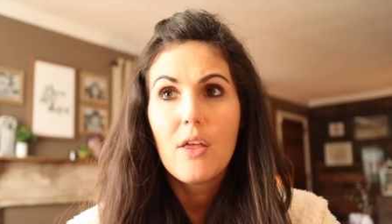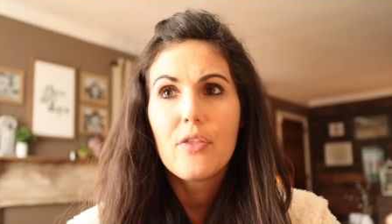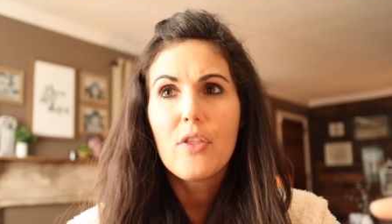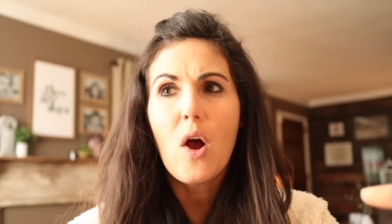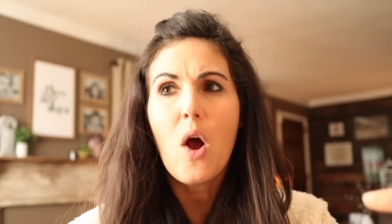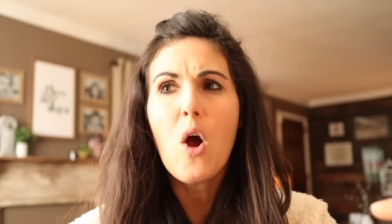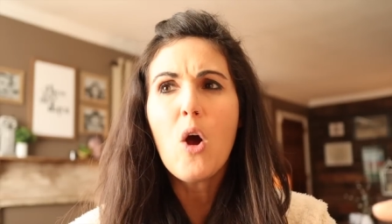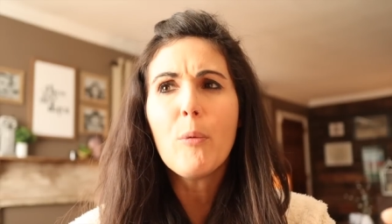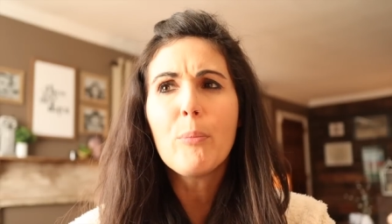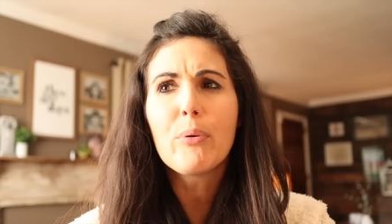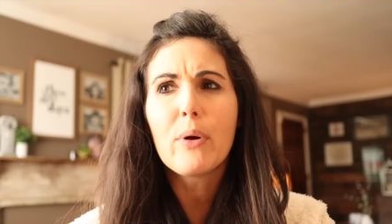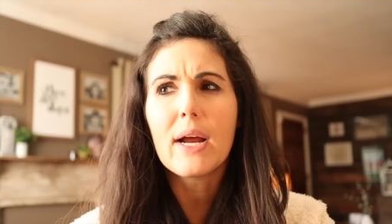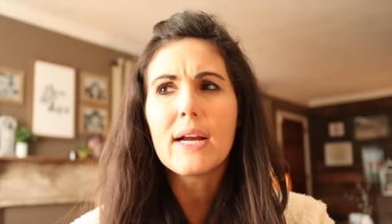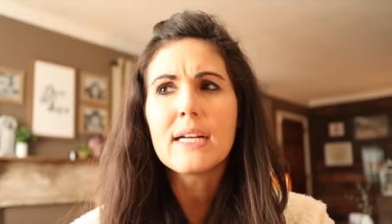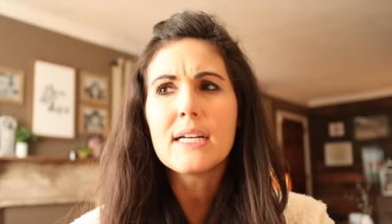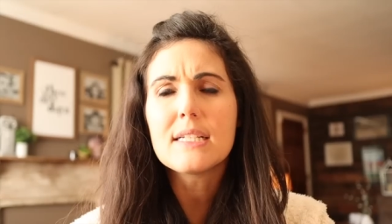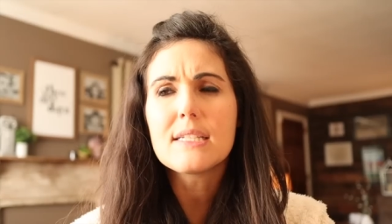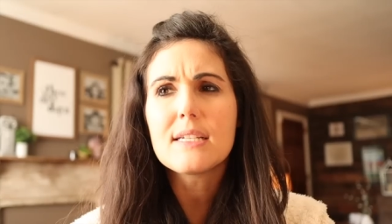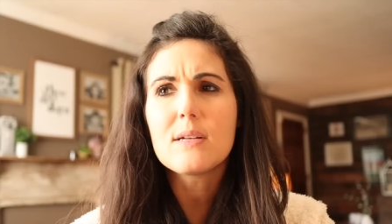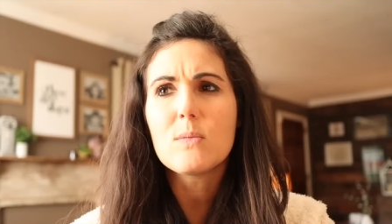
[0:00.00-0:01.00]
The whole
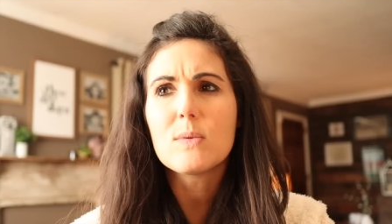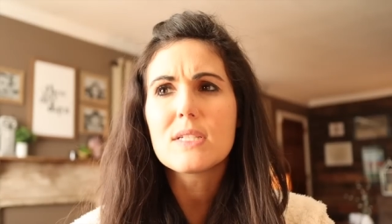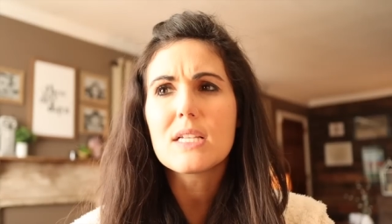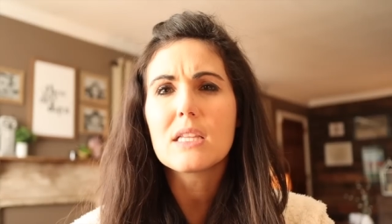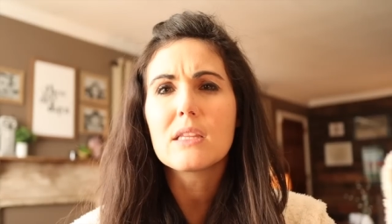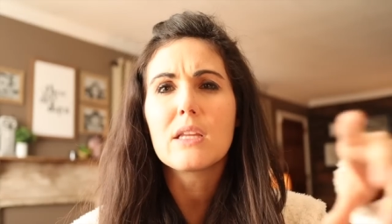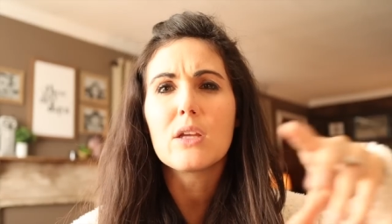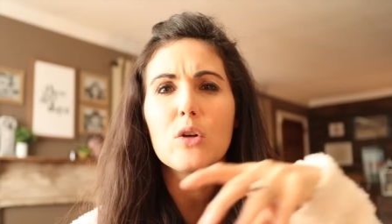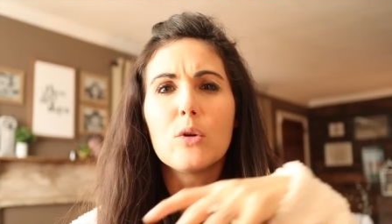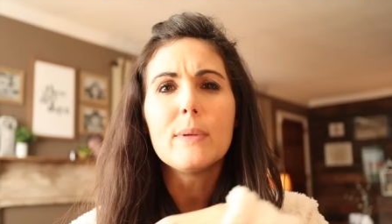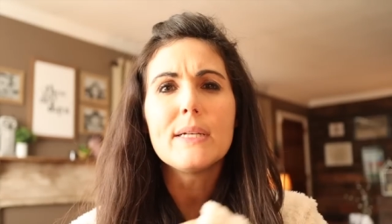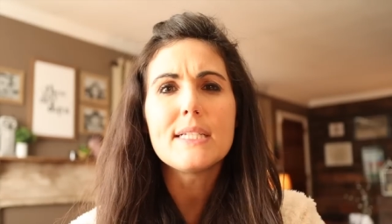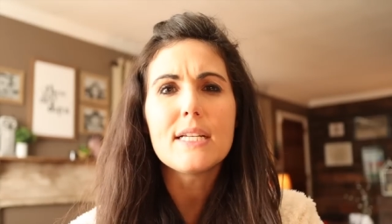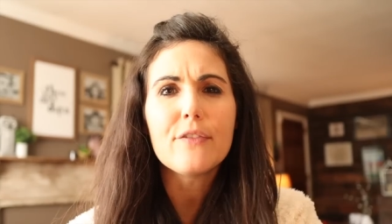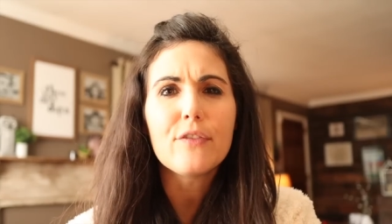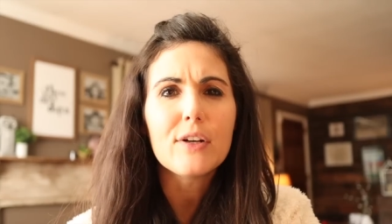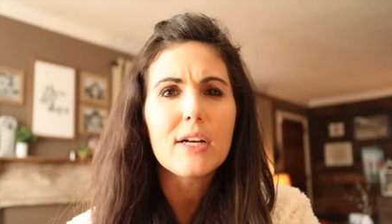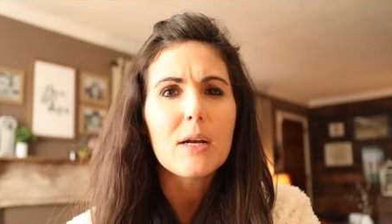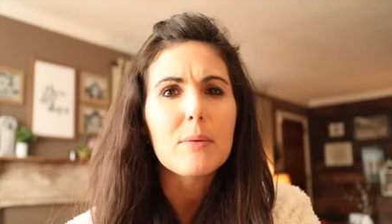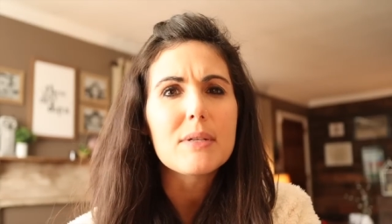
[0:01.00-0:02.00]
pregnancy was a little bit
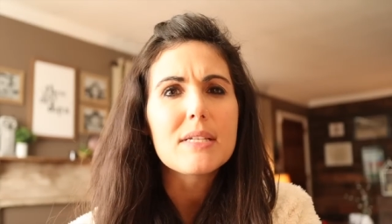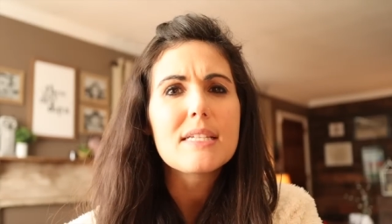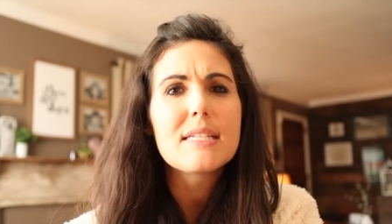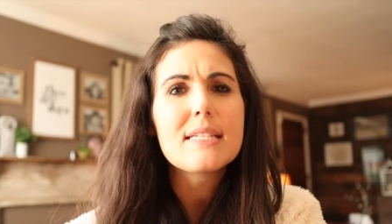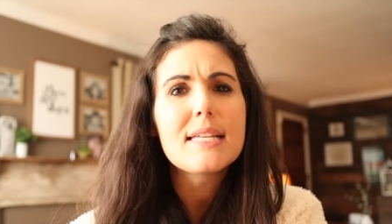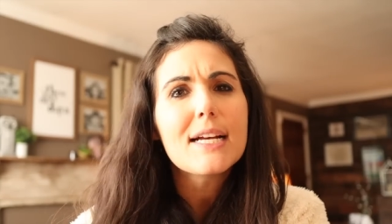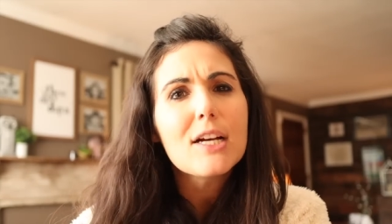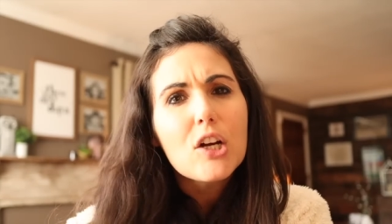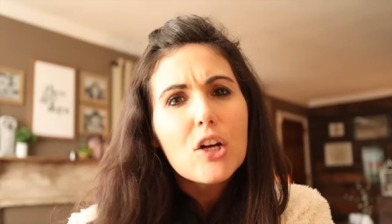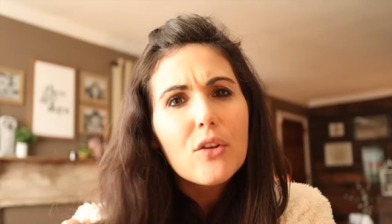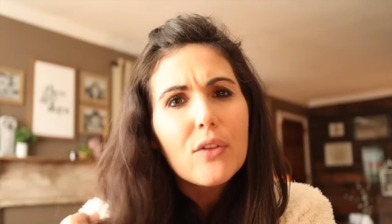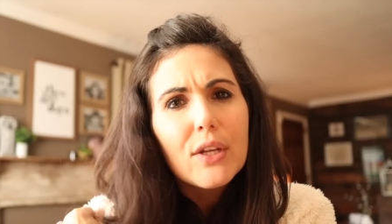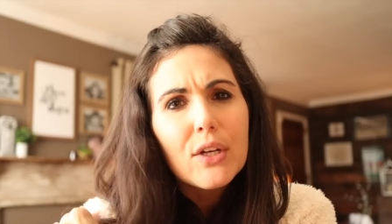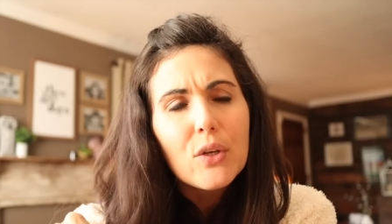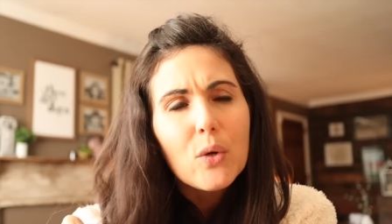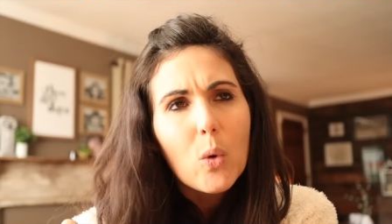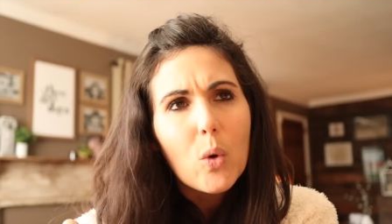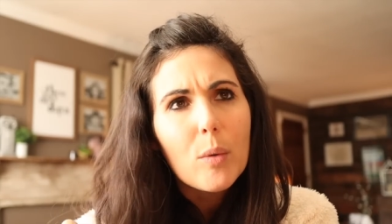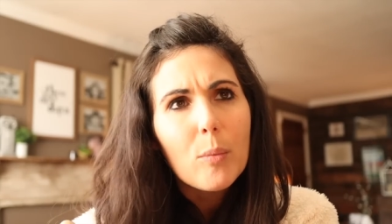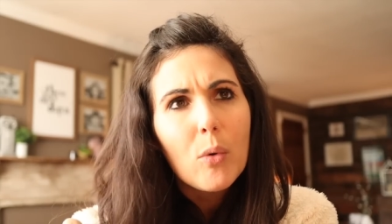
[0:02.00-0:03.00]
different. I was sicker than
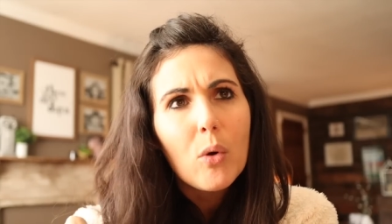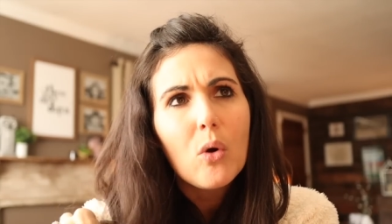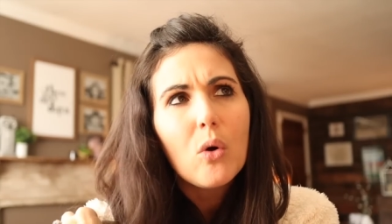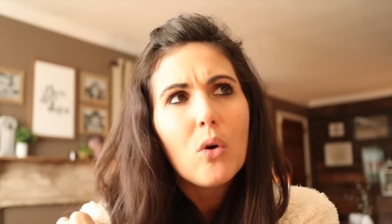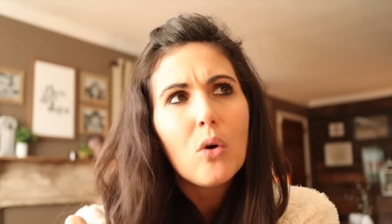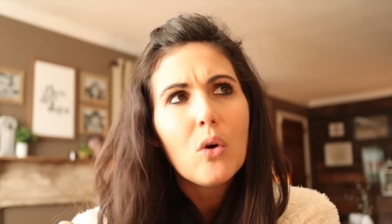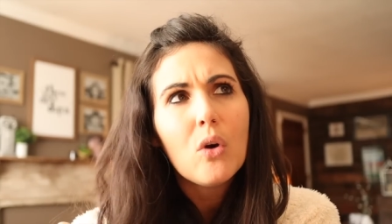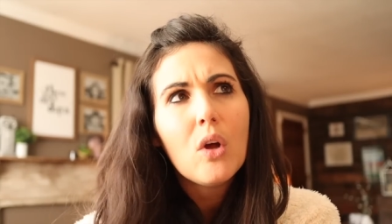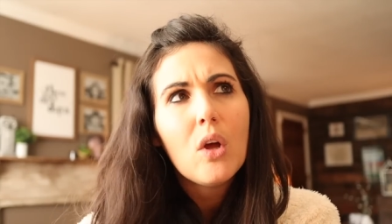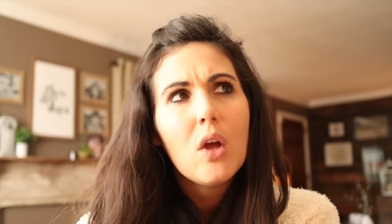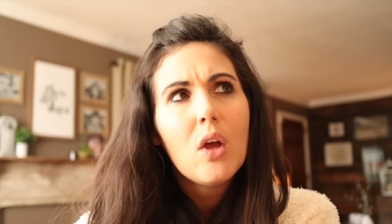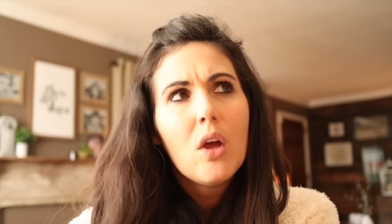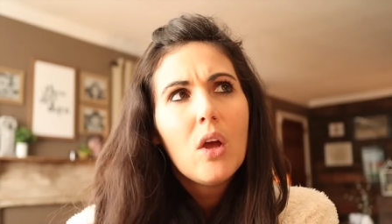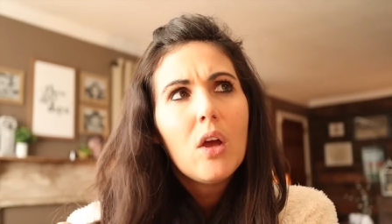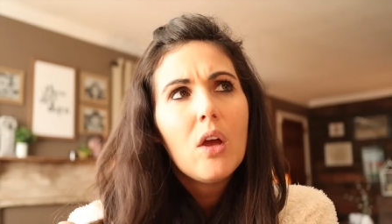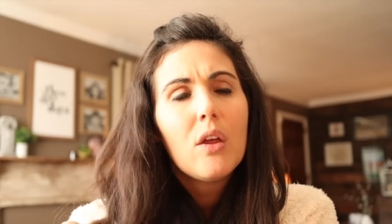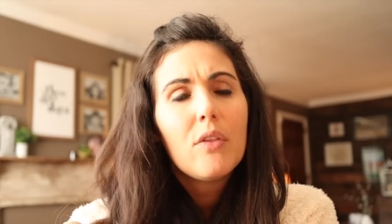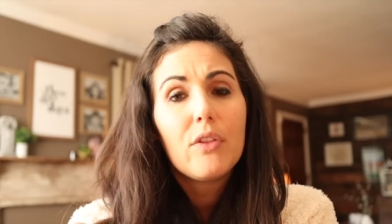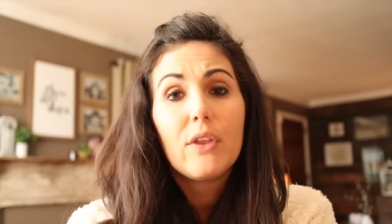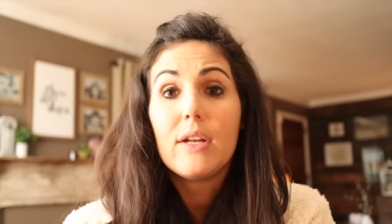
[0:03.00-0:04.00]
normal
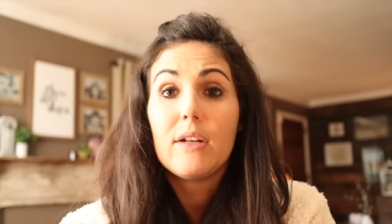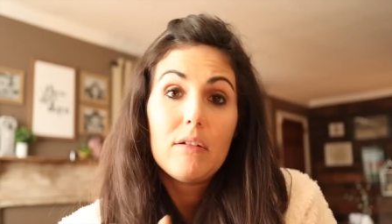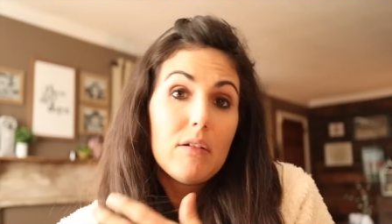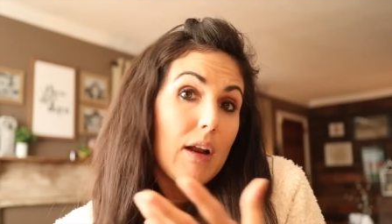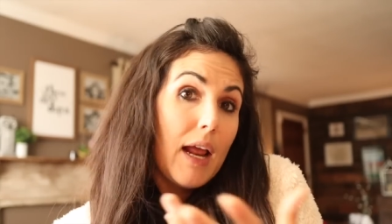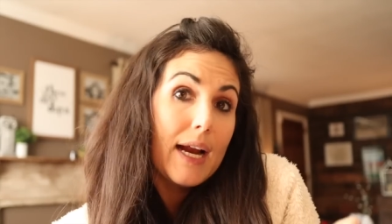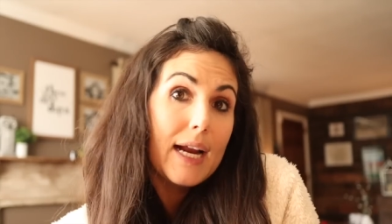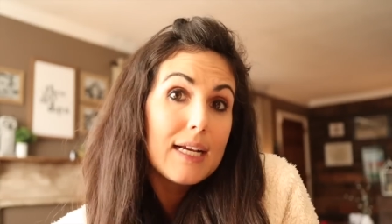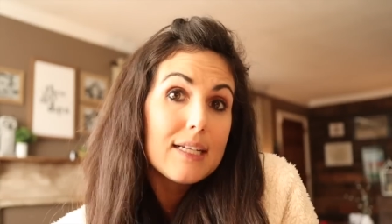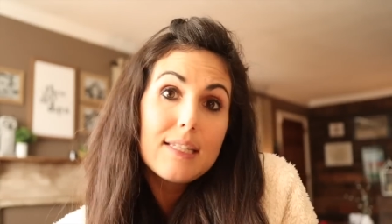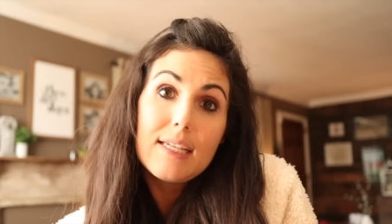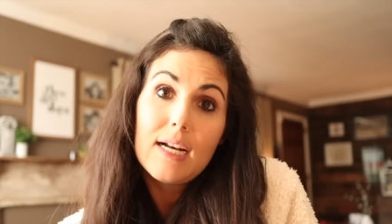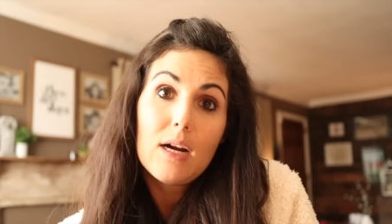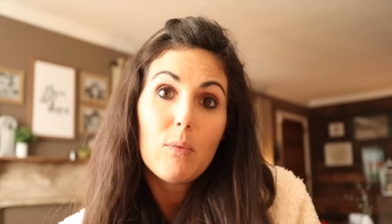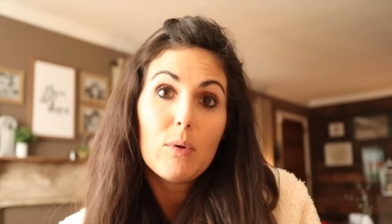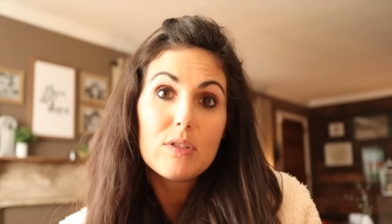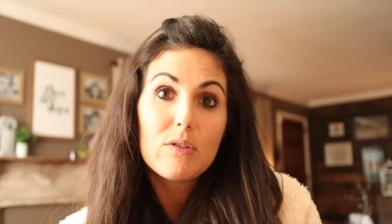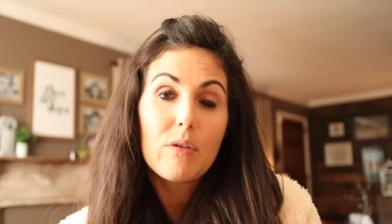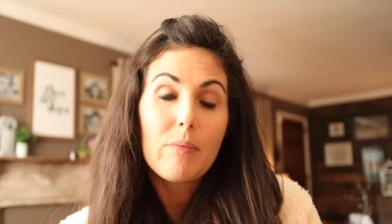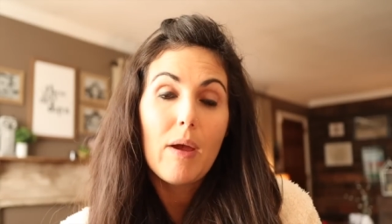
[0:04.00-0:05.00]
than I
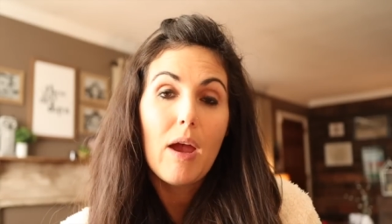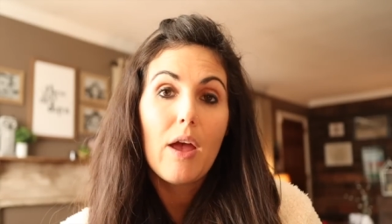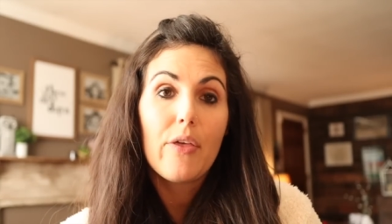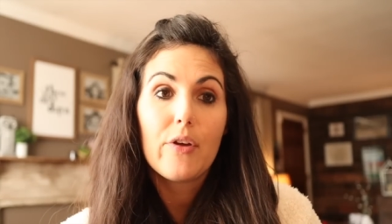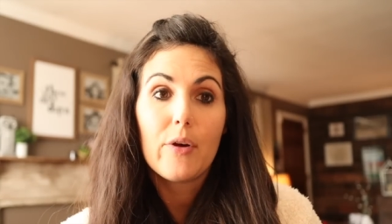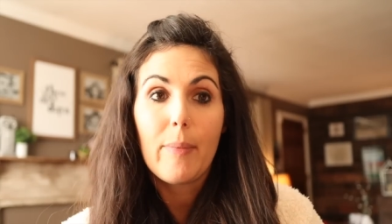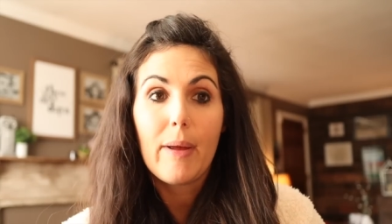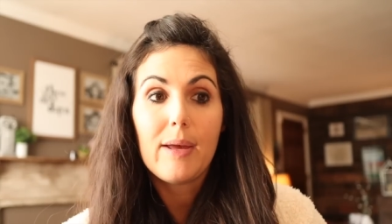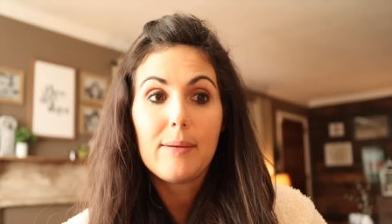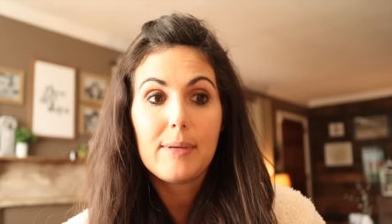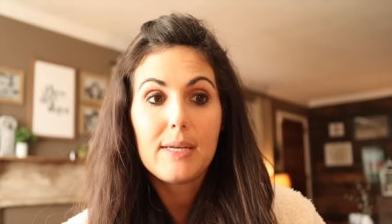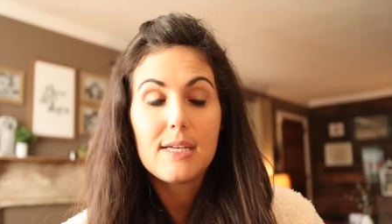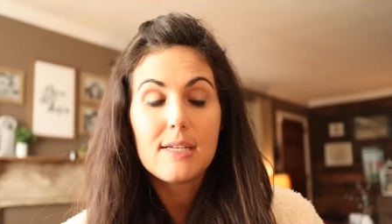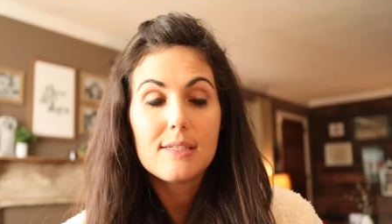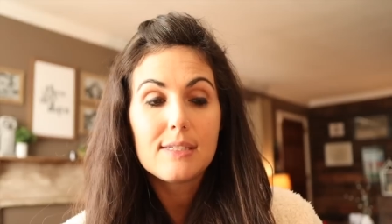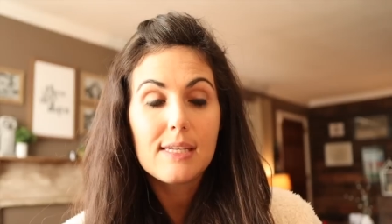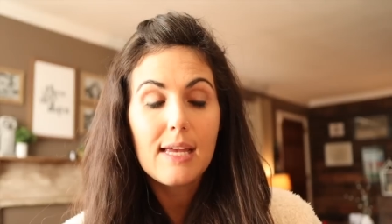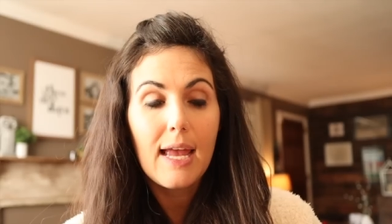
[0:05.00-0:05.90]
was with my other babies.